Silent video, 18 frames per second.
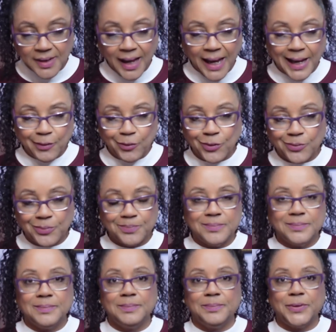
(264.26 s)
I will
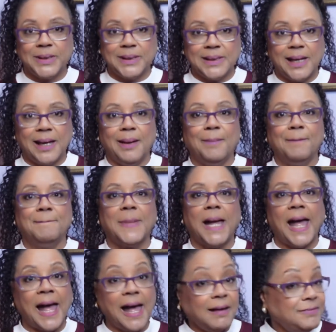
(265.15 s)
put them
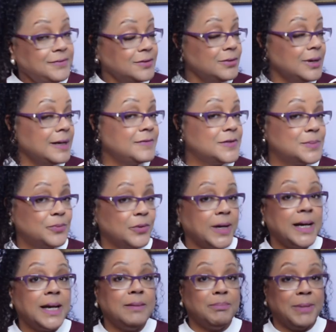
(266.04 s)
after I've
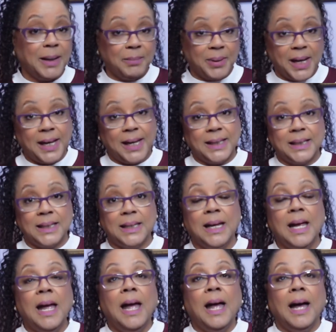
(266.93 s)
sprayed my
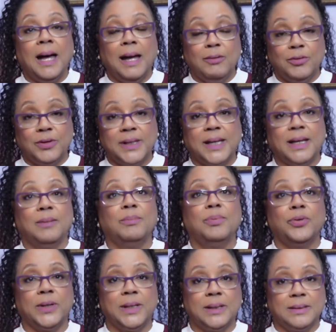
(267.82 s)
body. I will then
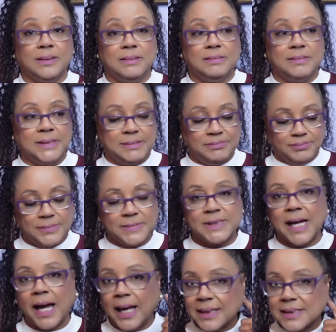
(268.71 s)
put
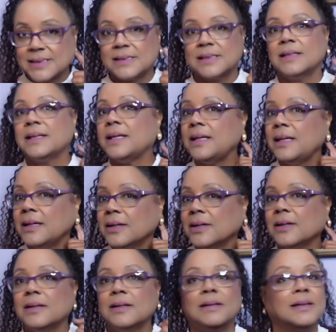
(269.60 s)
dots
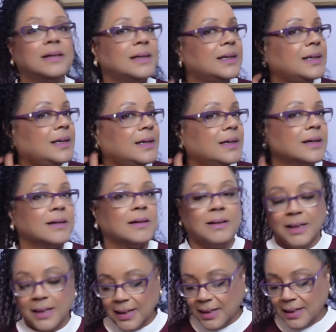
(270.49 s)
here,
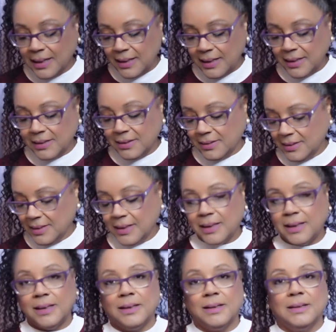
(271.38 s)
here, here,
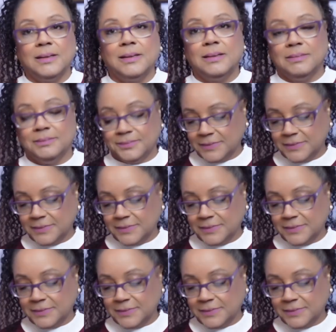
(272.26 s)
here.